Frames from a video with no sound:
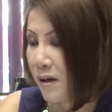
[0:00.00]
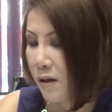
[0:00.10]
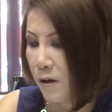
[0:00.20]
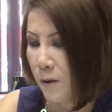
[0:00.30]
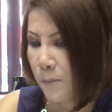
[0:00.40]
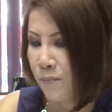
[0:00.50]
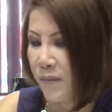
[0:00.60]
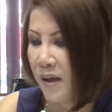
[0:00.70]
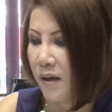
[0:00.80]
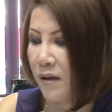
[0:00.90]

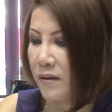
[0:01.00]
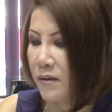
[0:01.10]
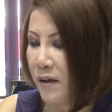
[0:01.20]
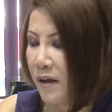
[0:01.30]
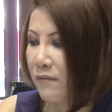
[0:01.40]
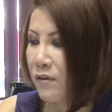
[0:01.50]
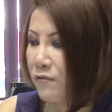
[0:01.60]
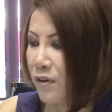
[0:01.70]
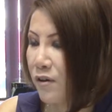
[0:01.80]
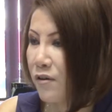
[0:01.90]
and they have a
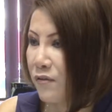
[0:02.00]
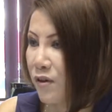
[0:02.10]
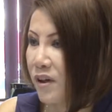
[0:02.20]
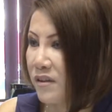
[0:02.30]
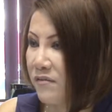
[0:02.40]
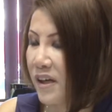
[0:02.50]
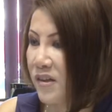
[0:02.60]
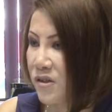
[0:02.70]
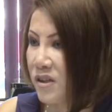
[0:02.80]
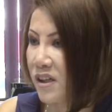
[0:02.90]
very, very
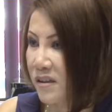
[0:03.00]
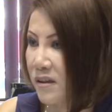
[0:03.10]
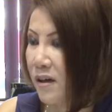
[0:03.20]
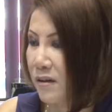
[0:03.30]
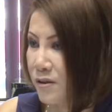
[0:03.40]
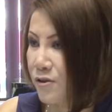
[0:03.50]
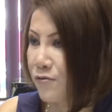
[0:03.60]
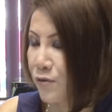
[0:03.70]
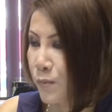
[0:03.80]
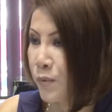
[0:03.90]
advanced technology
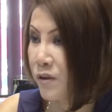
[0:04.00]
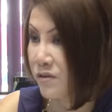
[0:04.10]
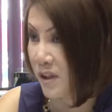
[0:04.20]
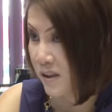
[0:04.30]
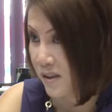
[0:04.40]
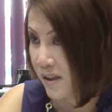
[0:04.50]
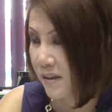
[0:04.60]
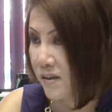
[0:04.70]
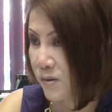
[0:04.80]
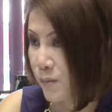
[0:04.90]
for processing
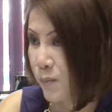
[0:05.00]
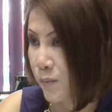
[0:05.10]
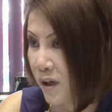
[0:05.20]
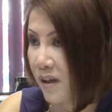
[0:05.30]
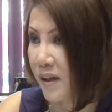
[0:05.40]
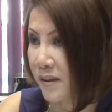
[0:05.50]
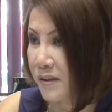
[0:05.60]
this product.